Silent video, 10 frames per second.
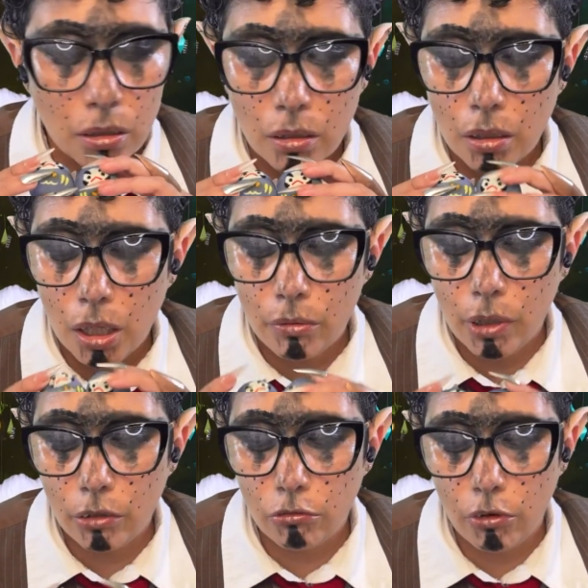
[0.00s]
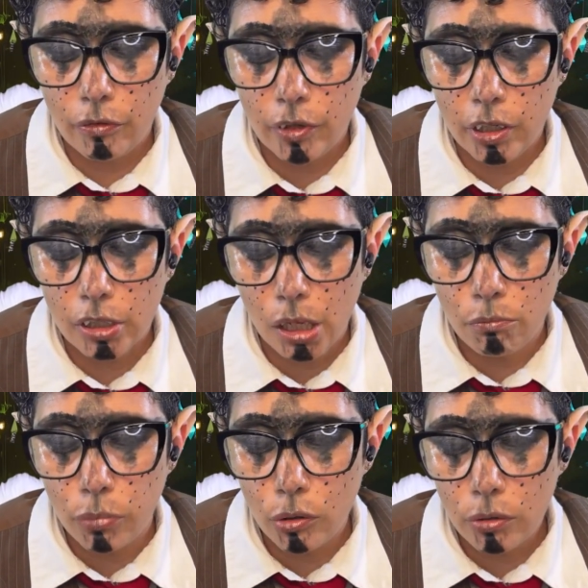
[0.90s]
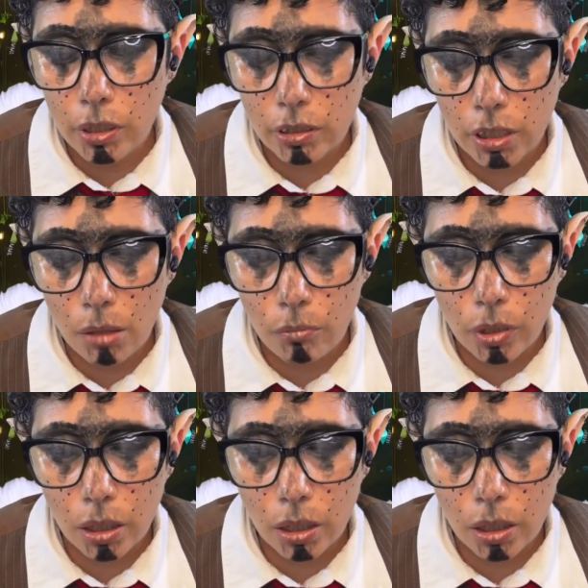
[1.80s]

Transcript: I'm not sure if it is a Buddhist temple.